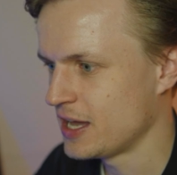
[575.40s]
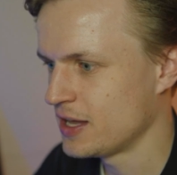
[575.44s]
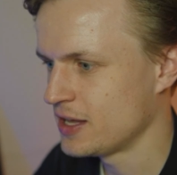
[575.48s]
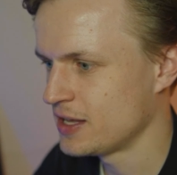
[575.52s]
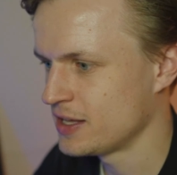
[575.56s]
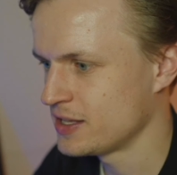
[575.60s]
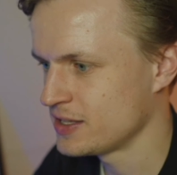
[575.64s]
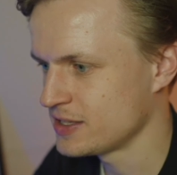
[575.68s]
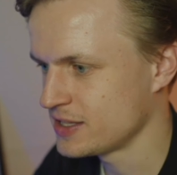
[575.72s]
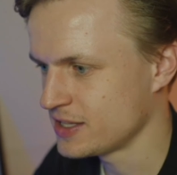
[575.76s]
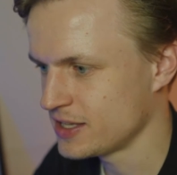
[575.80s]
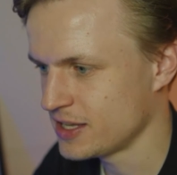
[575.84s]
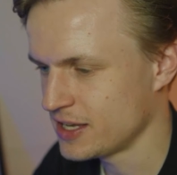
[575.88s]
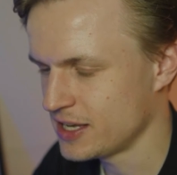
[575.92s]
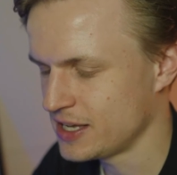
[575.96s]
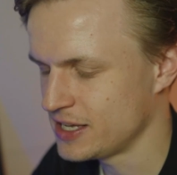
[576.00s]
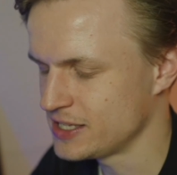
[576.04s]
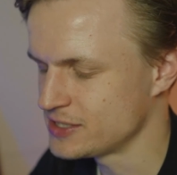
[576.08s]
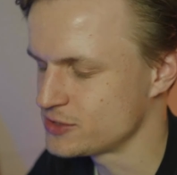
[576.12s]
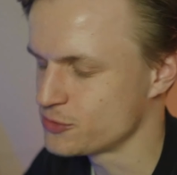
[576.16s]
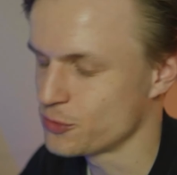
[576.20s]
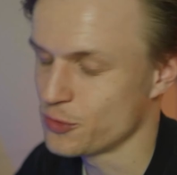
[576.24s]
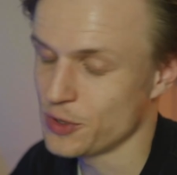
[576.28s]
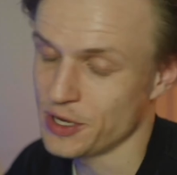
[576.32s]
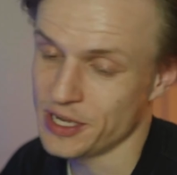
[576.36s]
and
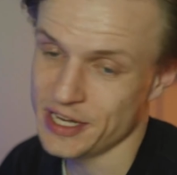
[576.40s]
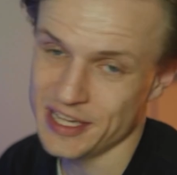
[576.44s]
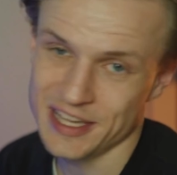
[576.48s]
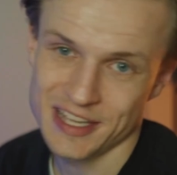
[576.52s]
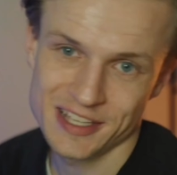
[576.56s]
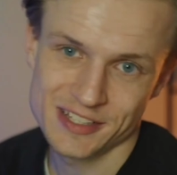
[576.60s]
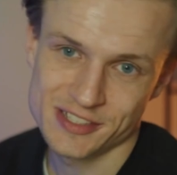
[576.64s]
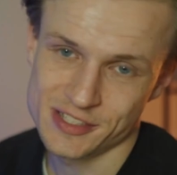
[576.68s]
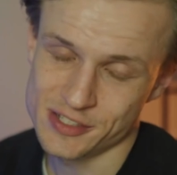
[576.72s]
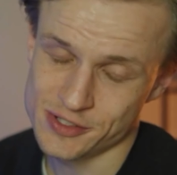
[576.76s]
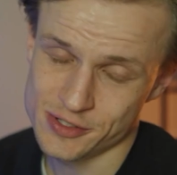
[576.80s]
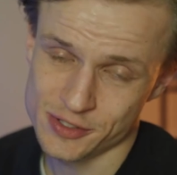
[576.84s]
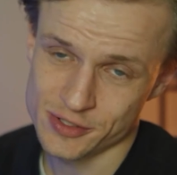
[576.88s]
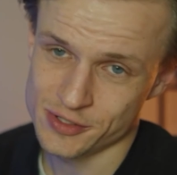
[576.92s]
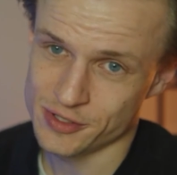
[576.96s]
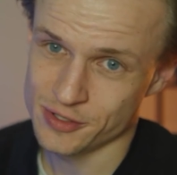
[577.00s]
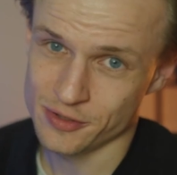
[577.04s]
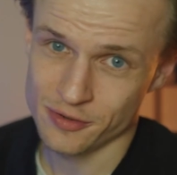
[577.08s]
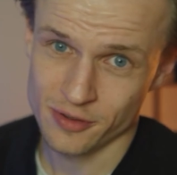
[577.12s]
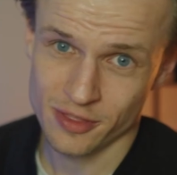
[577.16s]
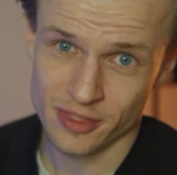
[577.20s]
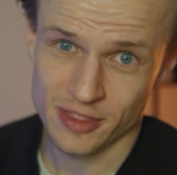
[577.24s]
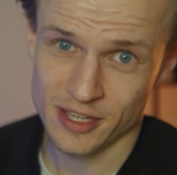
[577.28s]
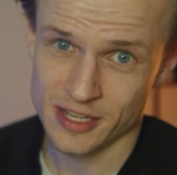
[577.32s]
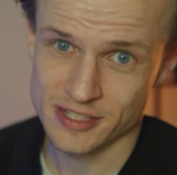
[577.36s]
it's really easy to
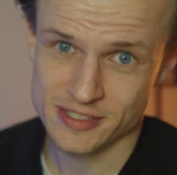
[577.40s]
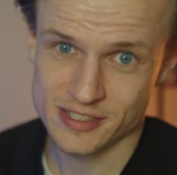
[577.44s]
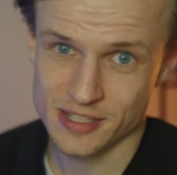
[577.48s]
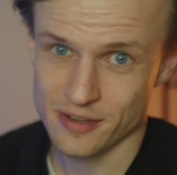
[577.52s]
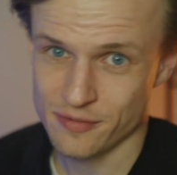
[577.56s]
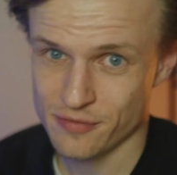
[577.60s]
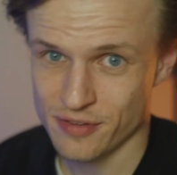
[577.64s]
do this